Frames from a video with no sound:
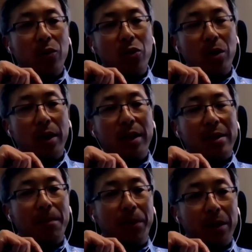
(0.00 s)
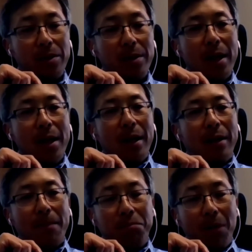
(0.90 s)
Usually these are pills
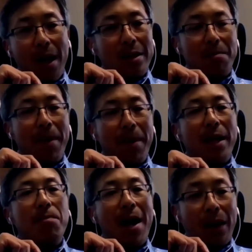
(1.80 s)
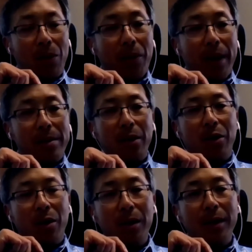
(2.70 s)
that blocks many pathways.
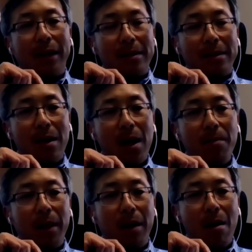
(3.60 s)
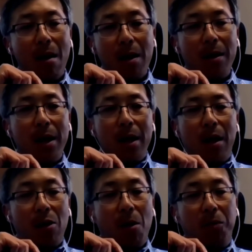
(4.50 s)
And currently at this time, there are
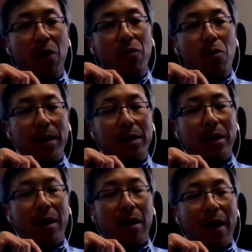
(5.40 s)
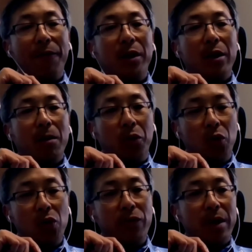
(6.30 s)
a couple of ones that's FDA
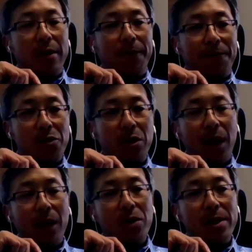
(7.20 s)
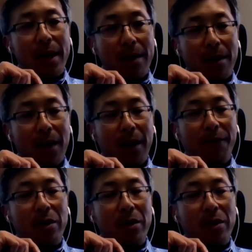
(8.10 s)
approved in the first line or second line.